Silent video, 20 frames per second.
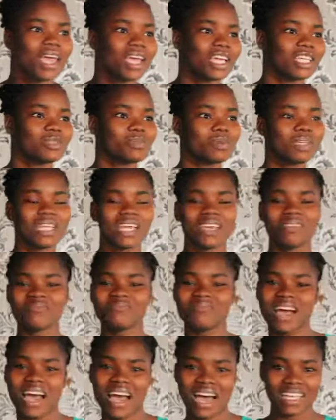It's been a
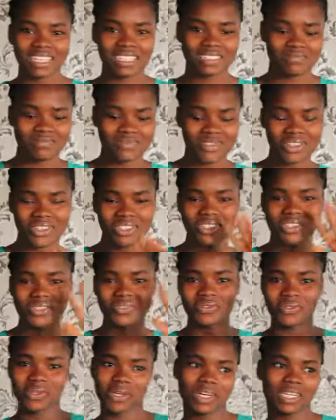
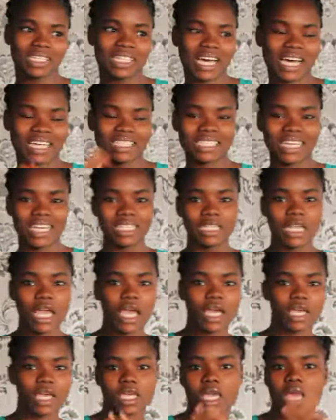buzz one, and then
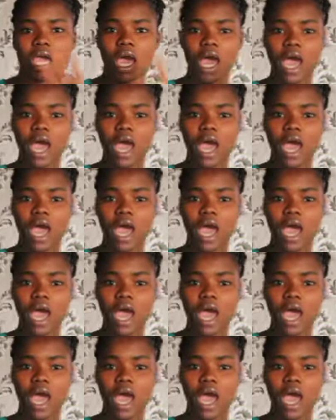here